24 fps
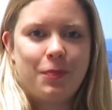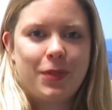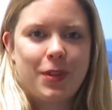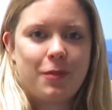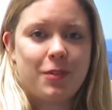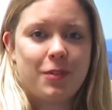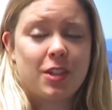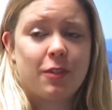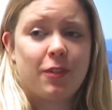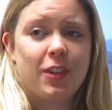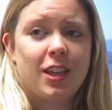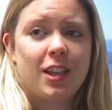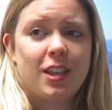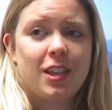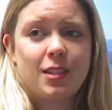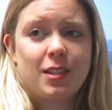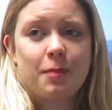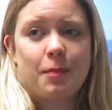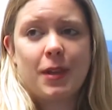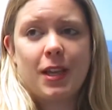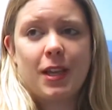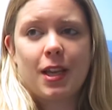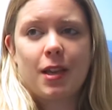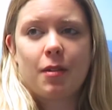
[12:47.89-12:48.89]
which I think is
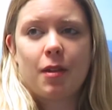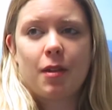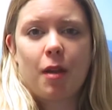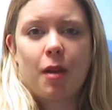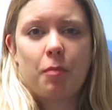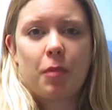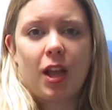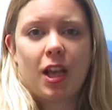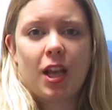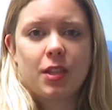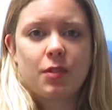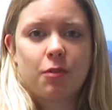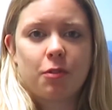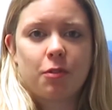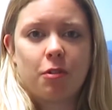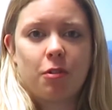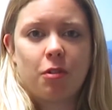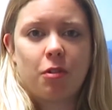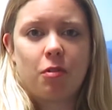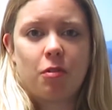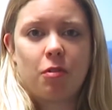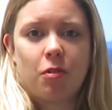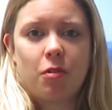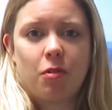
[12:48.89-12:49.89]
a big plus
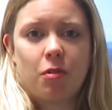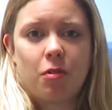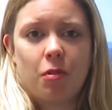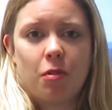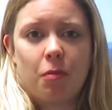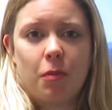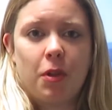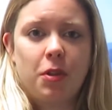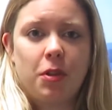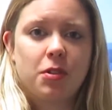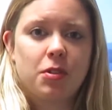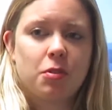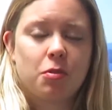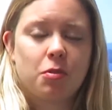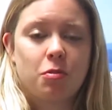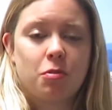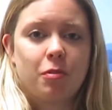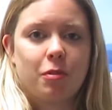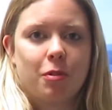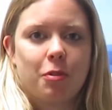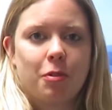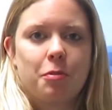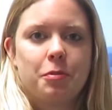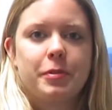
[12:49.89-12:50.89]
for almost all
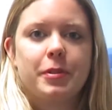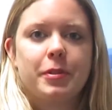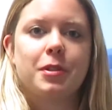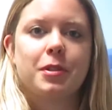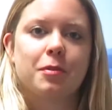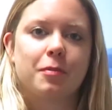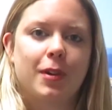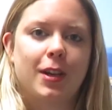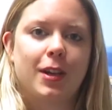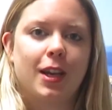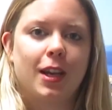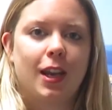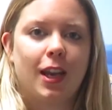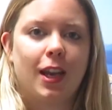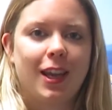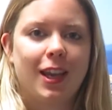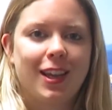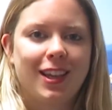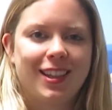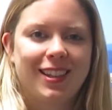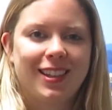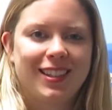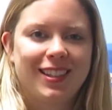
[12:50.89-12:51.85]
cruises really.